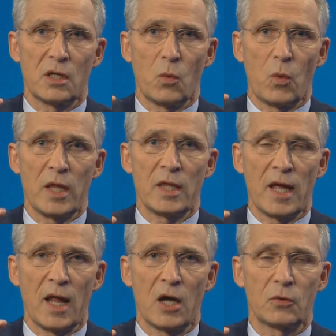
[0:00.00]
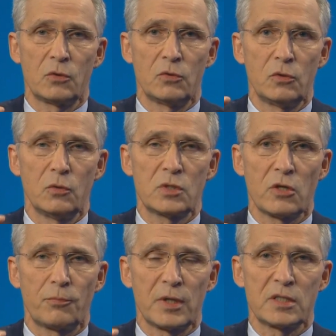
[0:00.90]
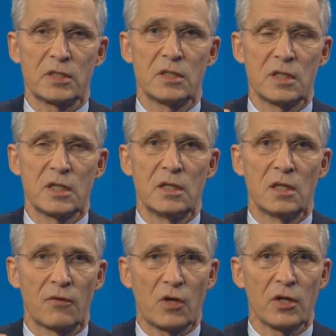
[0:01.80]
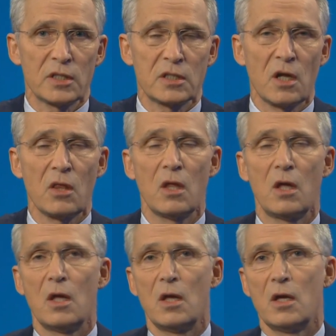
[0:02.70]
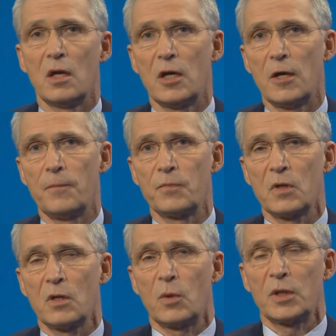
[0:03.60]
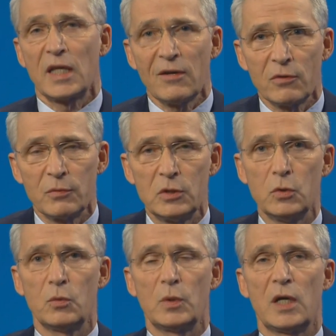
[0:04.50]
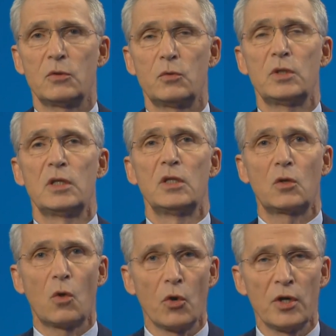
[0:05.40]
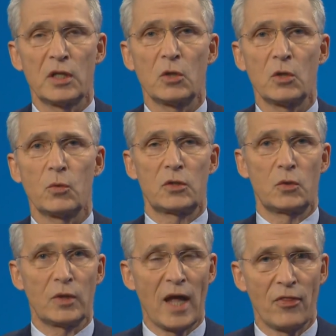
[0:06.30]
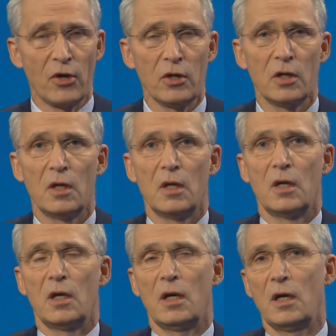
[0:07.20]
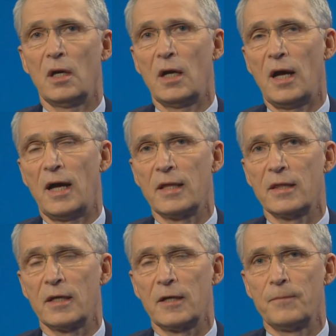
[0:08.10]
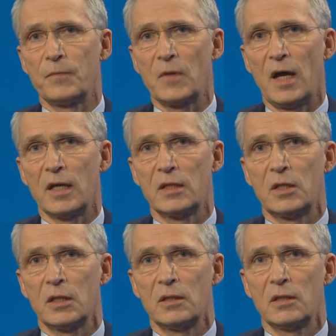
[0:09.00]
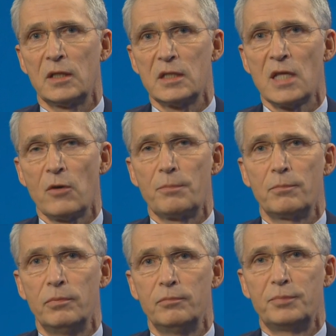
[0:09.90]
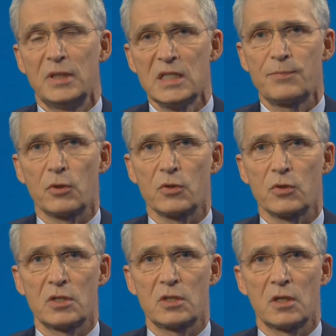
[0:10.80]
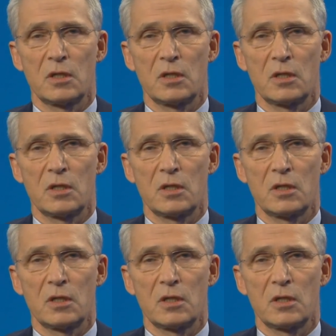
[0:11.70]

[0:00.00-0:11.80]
when and how to reduce our presence in Afghanistan. Whatever we do, we have to do it in a coordinated way together. And there is now a peace process.